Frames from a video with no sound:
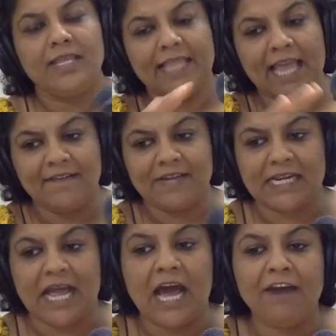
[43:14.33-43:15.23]
They have a
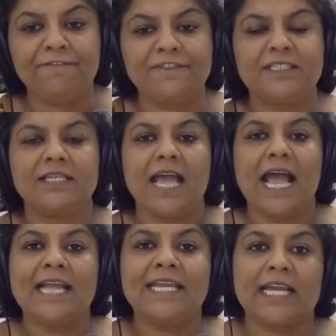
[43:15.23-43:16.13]
raft
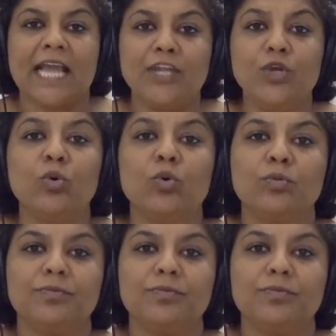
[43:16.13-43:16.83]
and a canoe.